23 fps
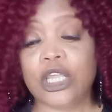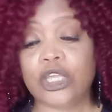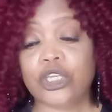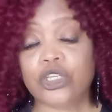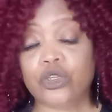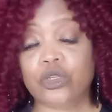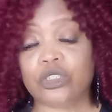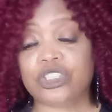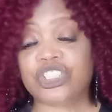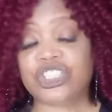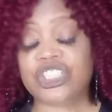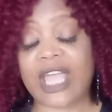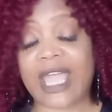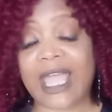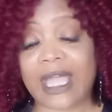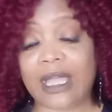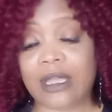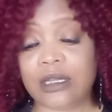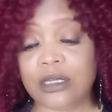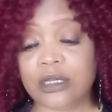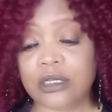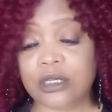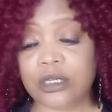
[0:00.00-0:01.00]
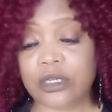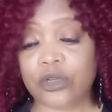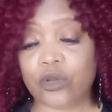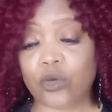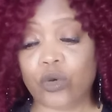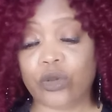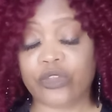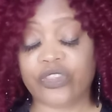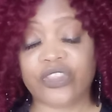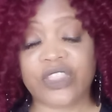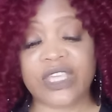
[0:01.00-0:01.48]
your childhood
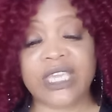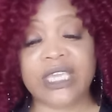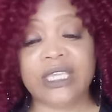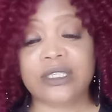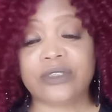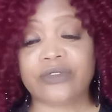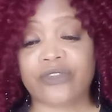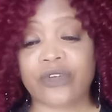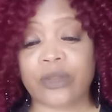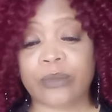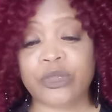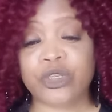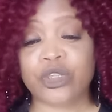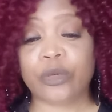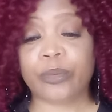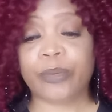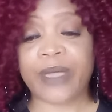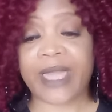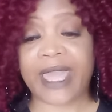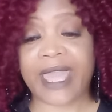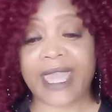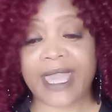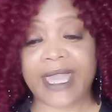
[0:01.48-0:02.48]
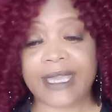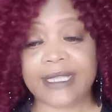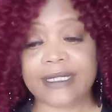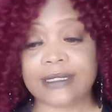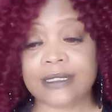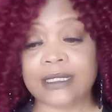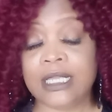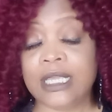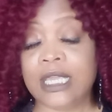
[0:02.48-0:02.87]
or things from your past.